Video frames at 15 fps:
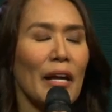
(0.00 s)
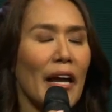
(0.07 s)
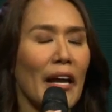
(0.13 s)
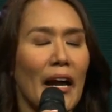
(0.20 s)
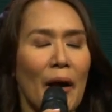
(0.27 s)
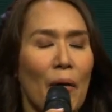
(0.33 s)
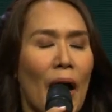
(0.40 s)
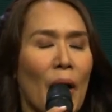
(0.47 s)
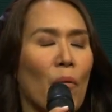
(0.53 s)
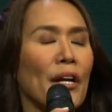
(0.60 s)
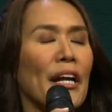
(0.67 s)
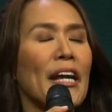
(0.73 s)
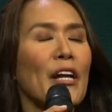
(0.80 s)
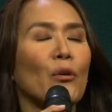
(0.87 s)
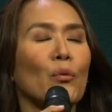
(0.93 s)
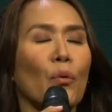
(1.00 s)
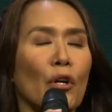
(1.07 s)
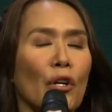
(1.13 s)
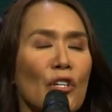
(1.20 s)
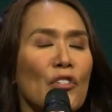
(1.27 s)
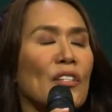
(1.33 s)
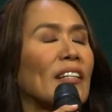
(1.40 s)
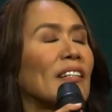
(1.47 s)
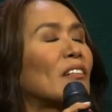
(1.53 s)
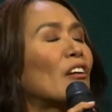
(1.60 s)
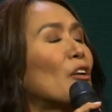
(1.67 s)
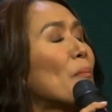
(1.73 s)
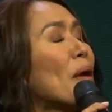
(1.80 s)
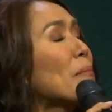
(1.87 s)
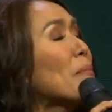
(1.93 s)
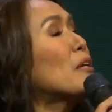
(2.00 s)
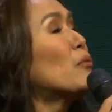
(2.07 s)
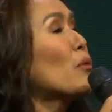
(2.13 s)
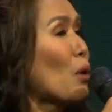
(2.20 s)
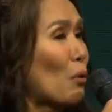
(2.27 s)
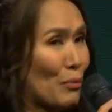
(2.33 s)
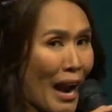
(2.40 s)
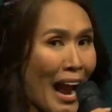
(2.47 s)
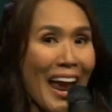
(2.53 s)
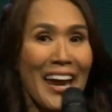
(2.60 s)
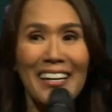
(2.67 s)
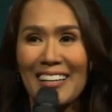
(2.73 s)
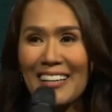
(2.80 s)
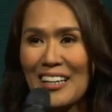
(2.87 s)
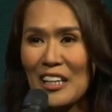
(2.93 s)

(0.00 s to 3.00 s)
okay, I want to hear words that are going to make me grow, right?